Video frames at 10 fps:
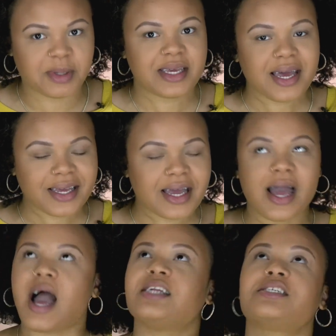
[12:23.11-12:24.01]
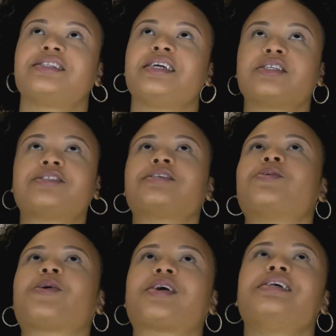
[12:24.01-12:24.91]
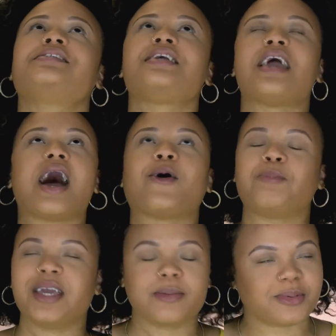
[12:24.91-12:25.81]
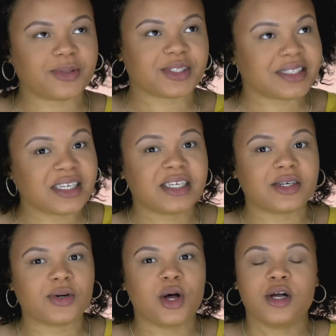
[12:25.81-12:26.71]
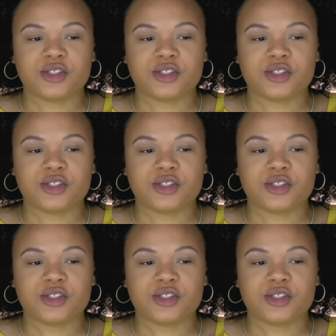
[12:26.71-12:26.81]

but yet I just think it's so crazy how people still